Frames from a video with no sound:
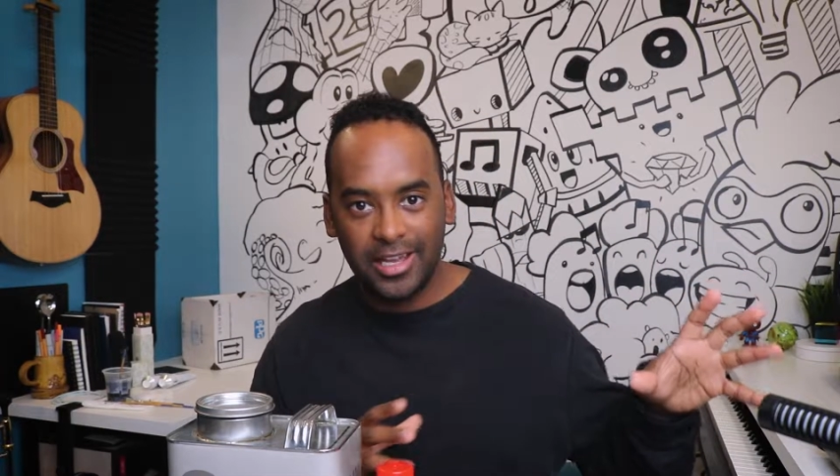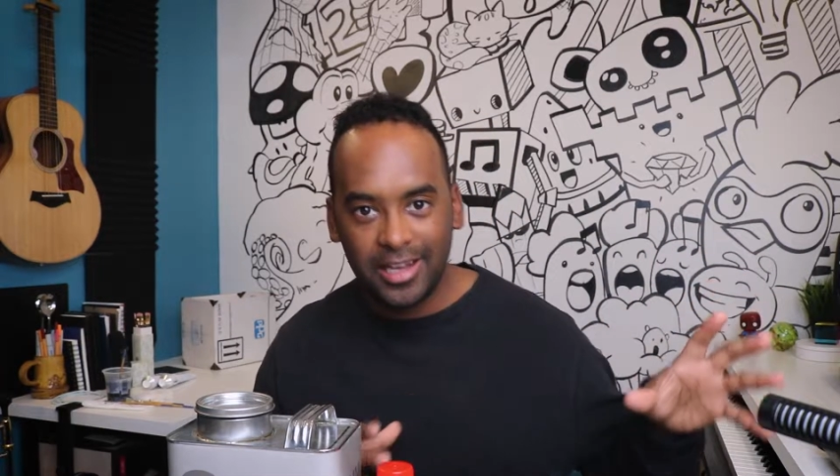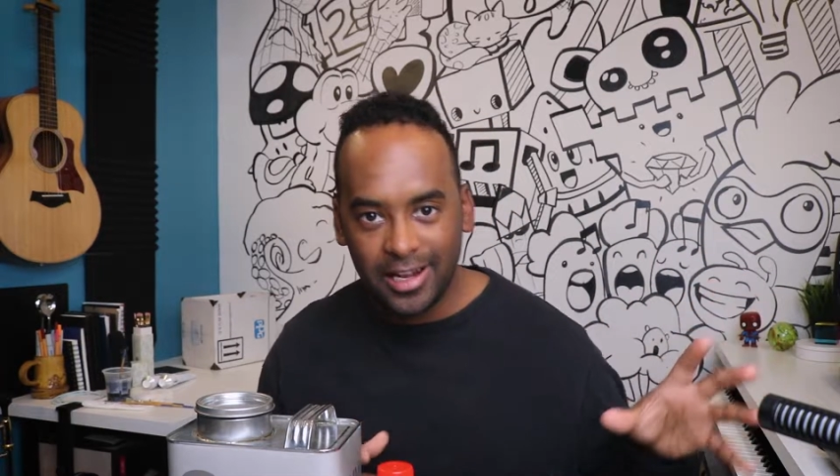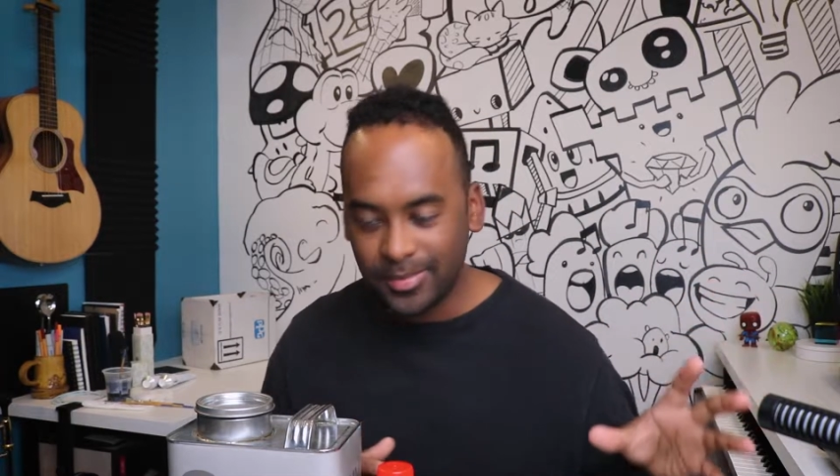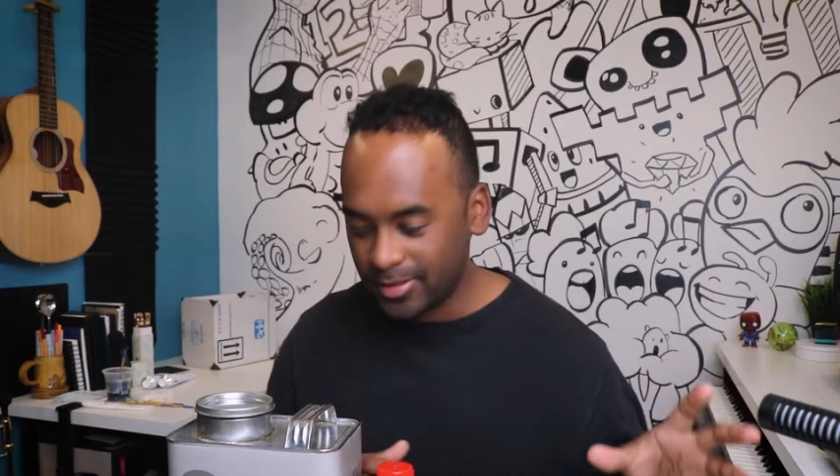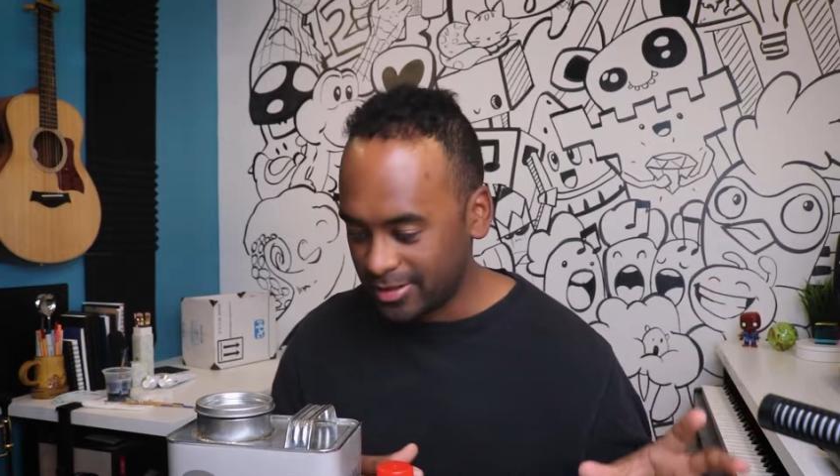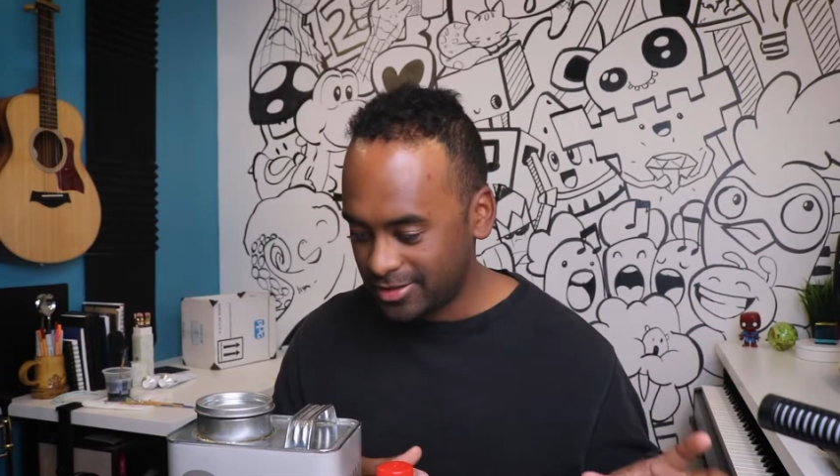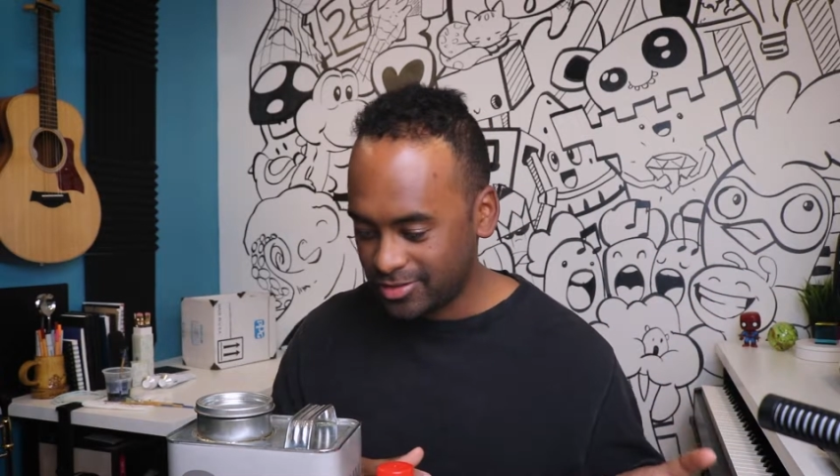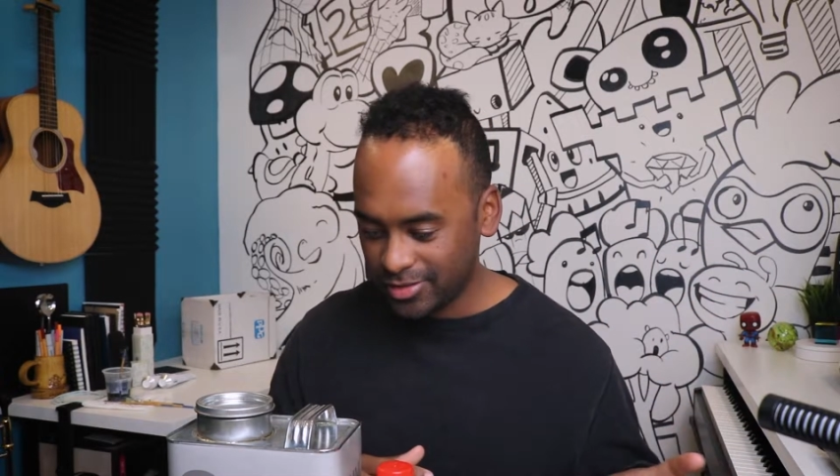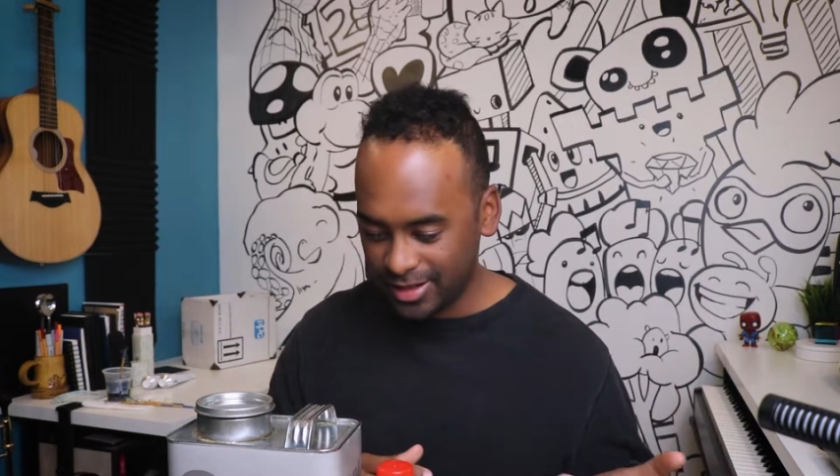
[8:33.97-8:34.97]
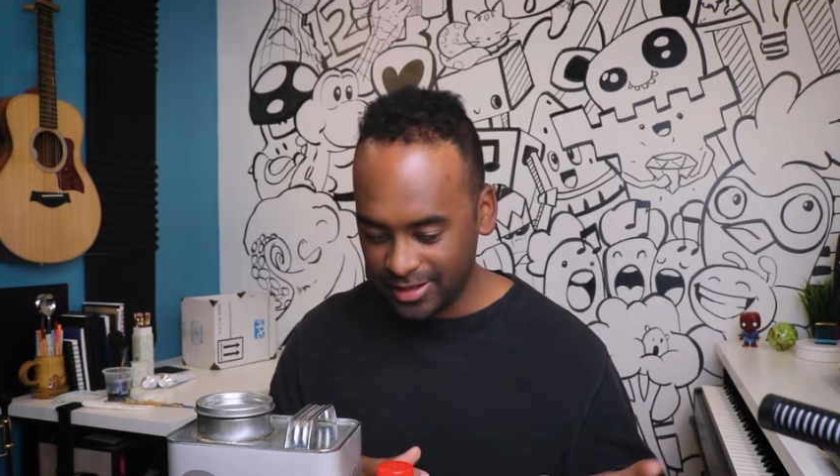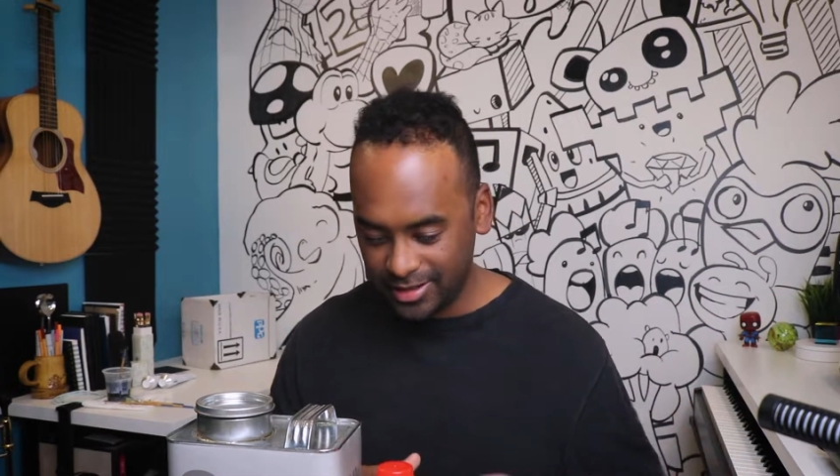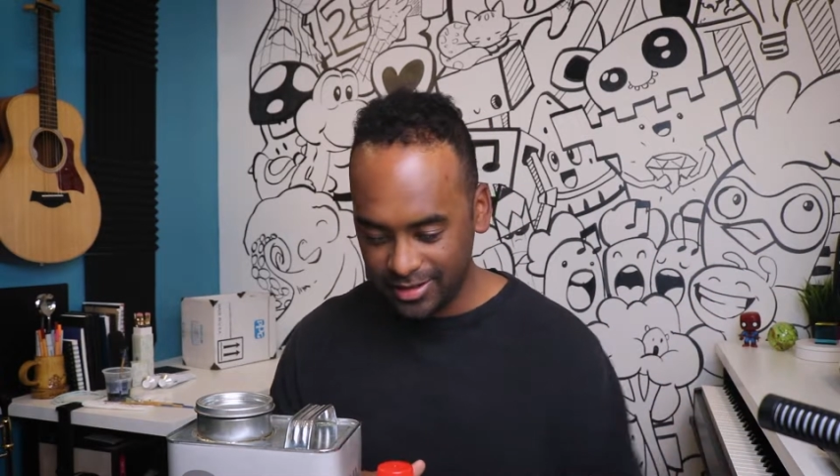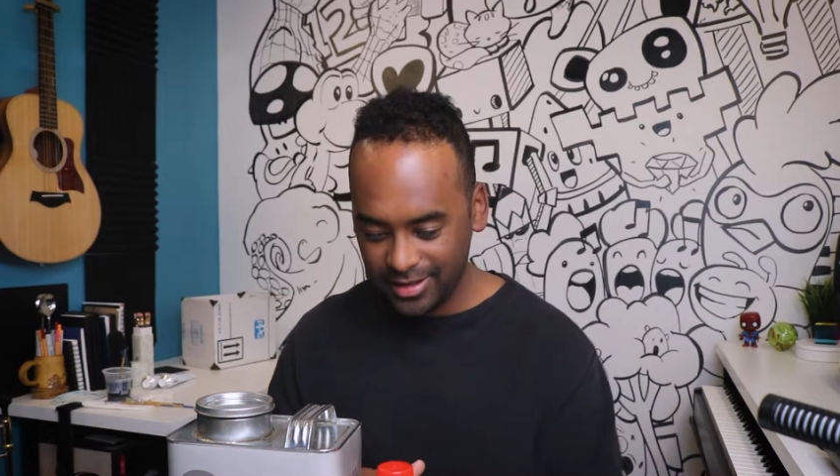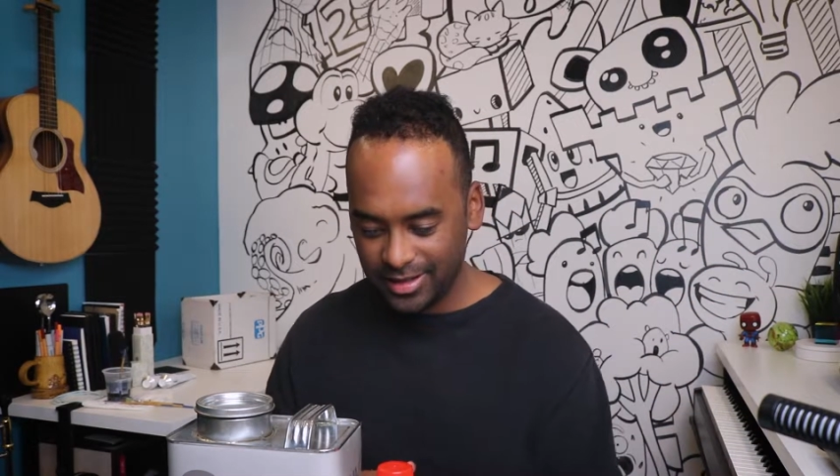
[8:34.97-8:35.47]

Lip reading: and I'm gonna try and